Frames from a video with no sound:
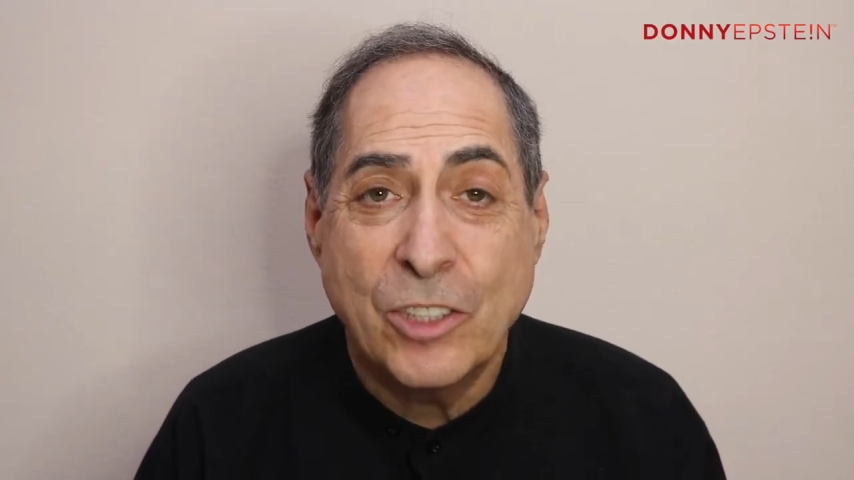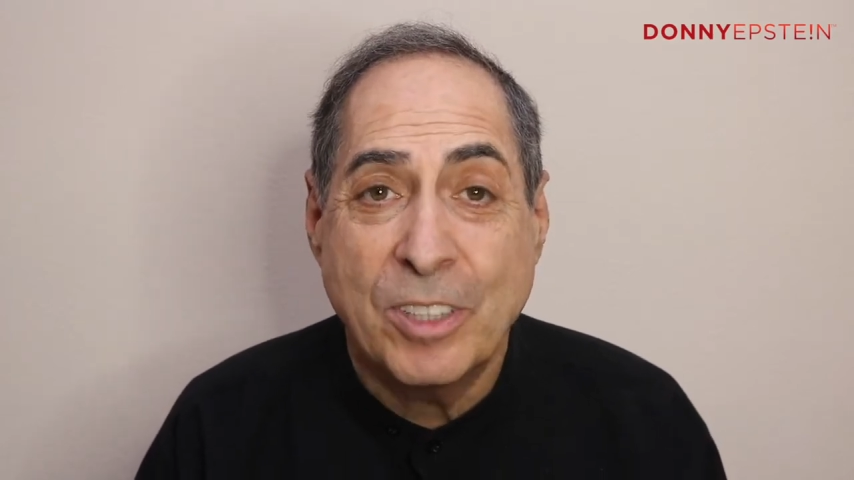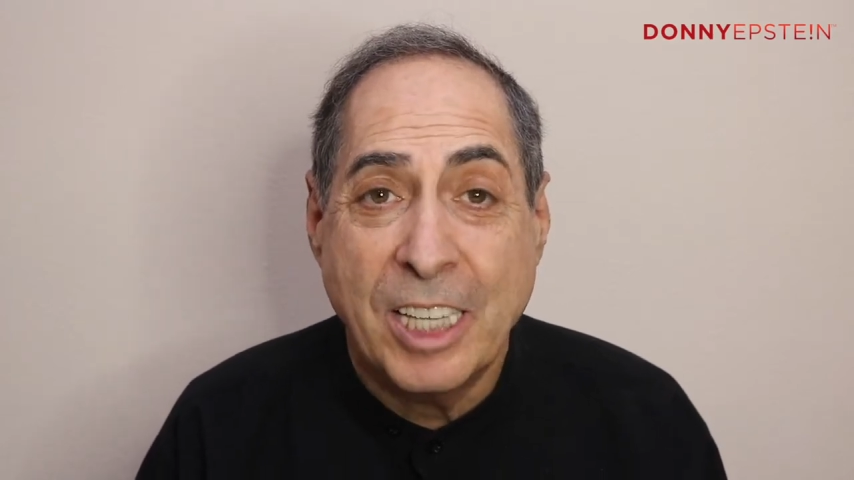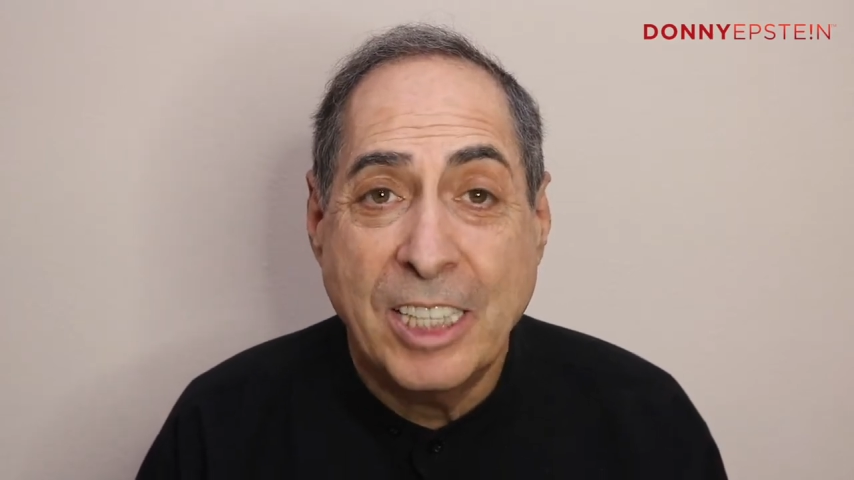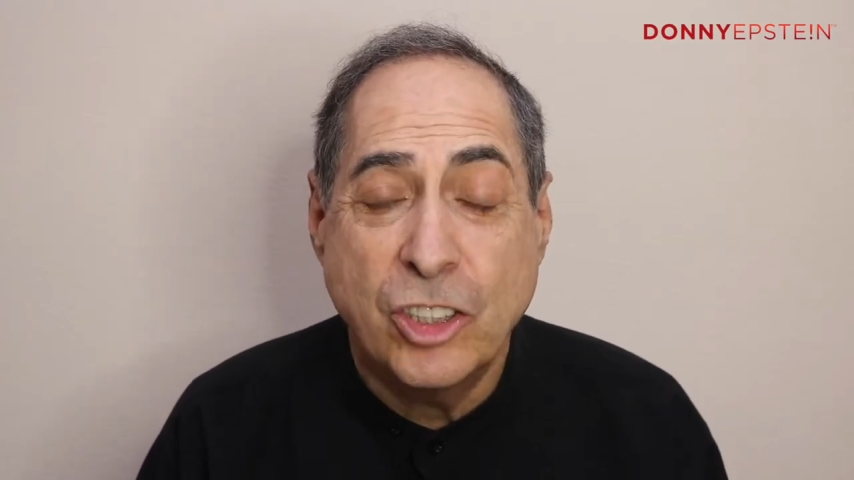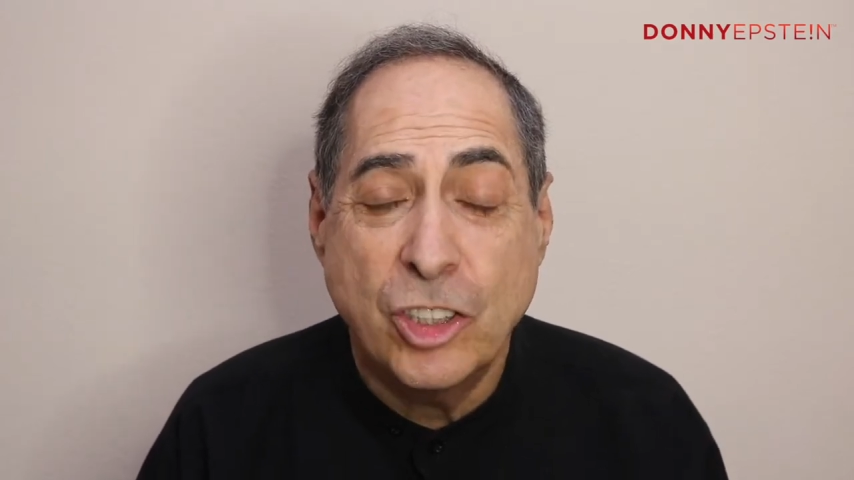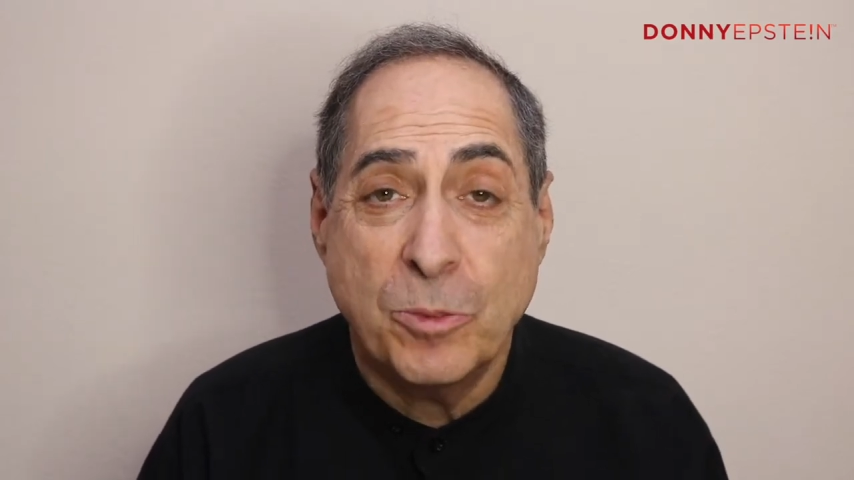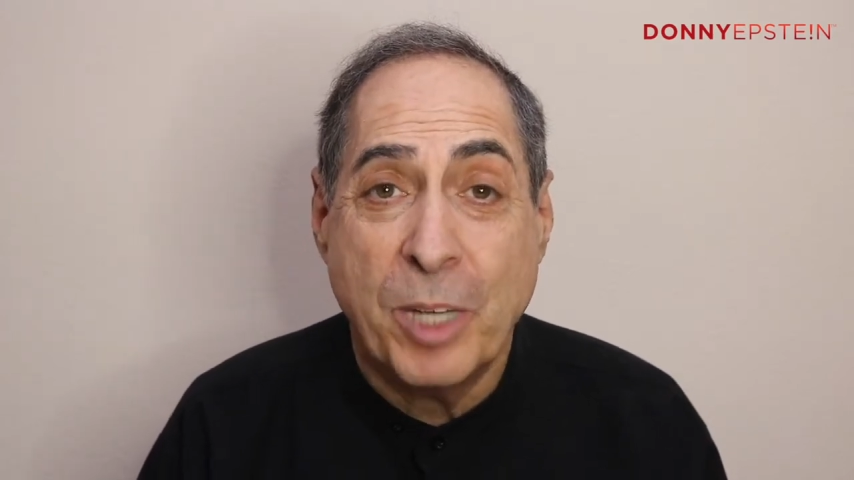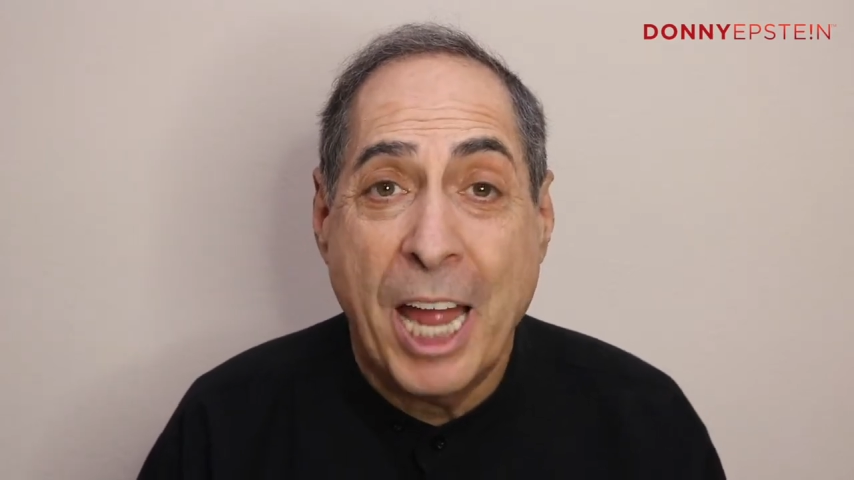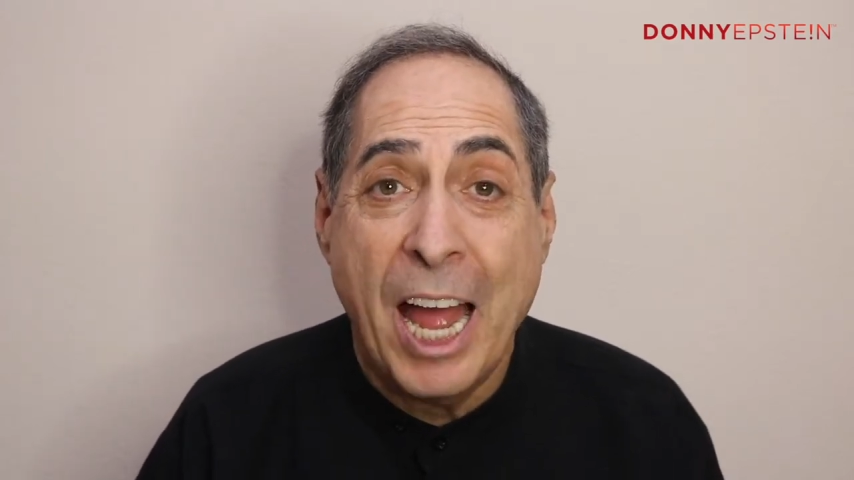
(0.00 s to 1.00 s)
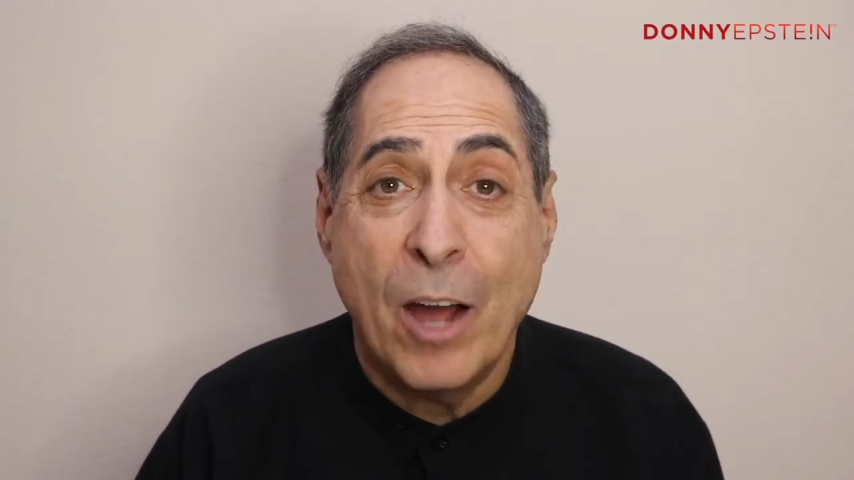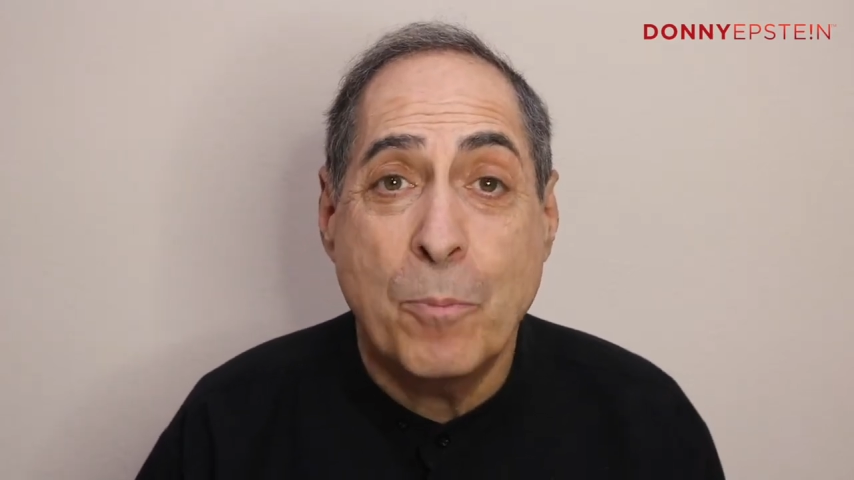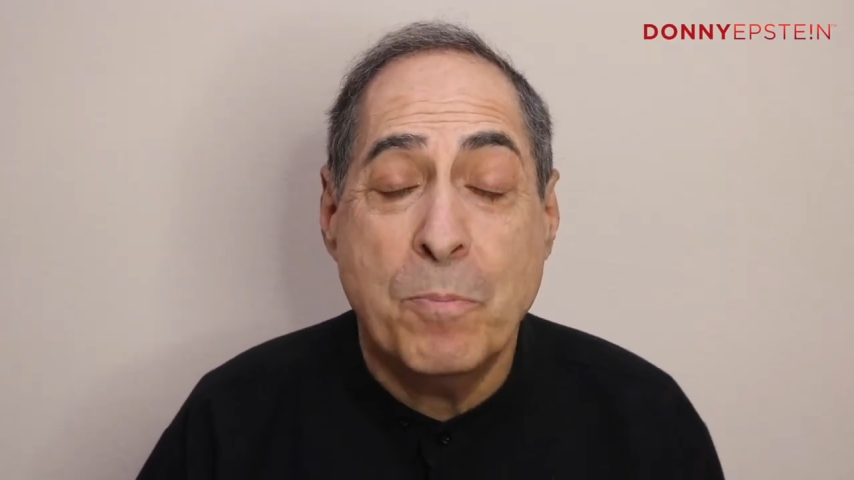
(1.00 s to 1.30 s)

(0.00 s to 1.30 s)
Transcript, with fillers: relation to how